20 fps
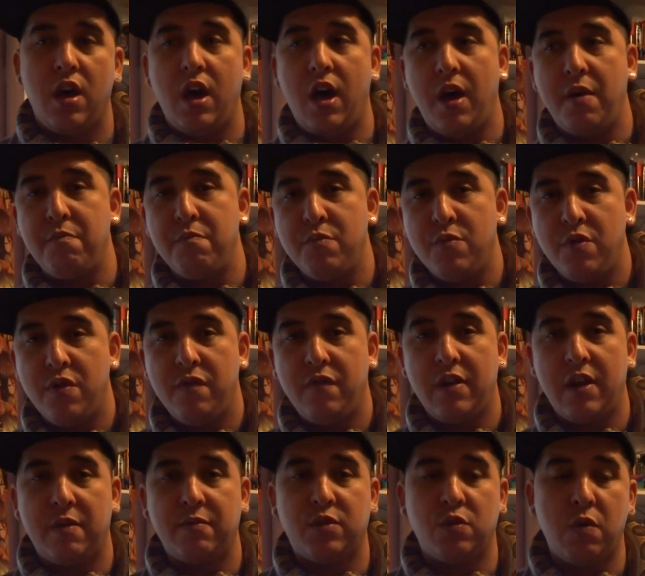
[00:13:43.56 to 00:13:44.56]
I'm
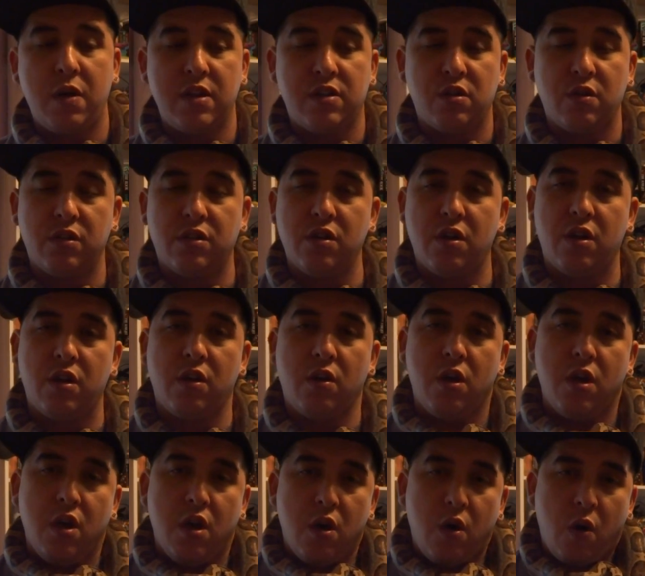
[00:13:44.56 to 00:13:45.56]
moving. I'm swaying, so he's gonna
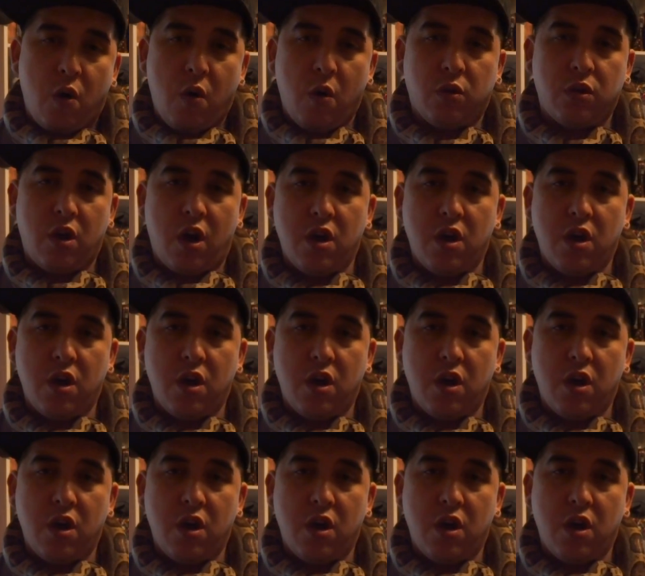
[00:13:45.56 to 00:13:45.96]
hold